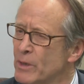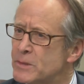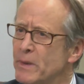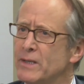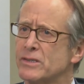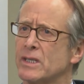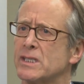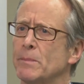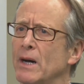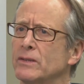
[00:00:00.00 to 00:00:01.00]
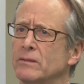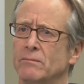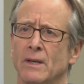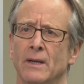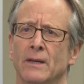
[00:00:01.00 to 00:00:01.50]
Which means it's about
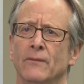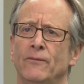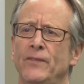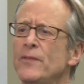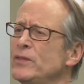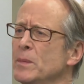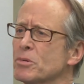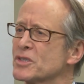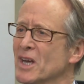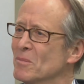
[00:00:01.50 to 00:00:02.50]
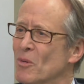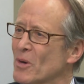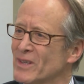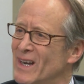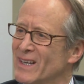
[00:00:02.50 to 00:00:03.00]
50%
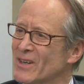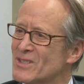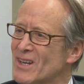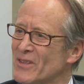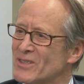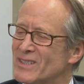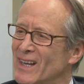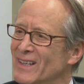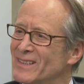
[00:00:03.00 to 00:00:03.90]
more than any other state.